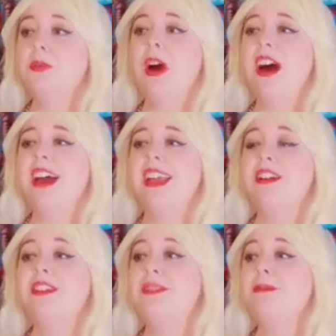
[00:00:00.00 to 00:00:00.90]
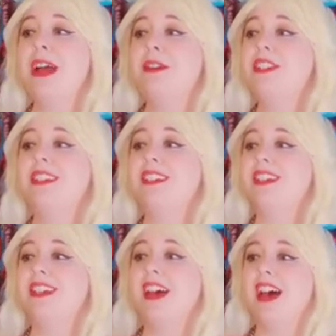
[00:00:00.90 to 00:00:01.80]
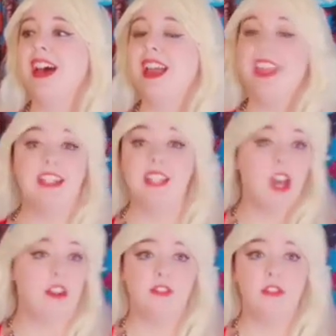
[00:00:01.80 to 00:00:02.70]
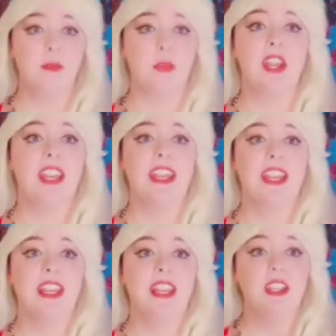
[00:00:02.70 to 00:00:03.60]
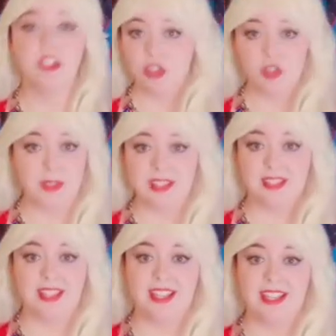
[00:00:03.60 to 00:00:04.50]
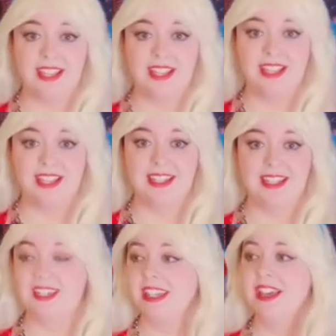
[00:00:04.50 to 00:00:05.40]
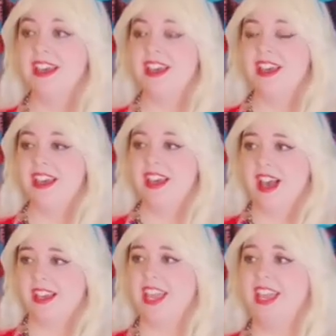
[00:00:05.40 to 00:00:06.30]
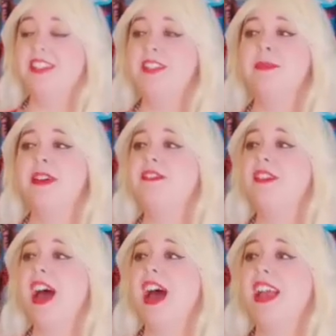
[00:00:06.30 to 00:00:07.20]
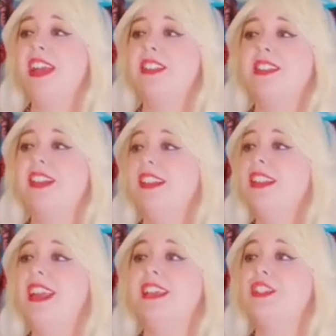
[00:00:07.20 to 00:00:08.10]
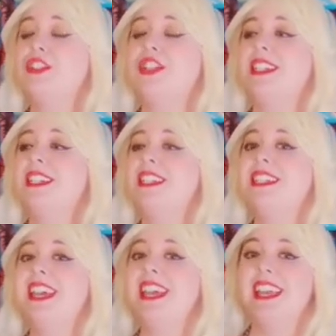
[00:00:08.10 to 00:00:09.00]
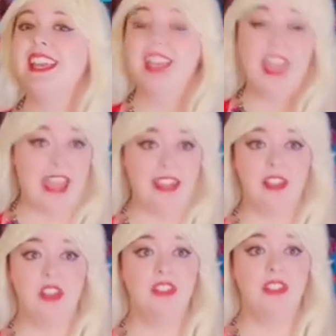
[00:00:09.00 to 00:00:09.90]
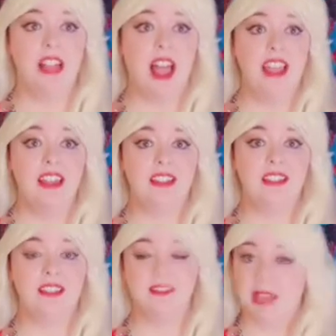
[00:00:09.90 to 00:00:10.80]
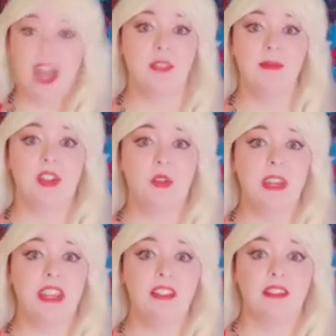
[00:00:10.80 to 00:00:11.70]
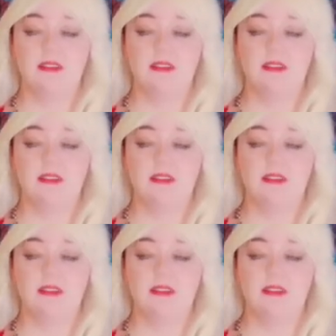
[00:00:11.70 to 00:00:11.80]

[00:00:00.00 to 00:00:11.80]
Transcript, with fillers: white on the mountain tonight, not a footprint to be seen. A kingdom of isolation, and it looks like I'm the queen.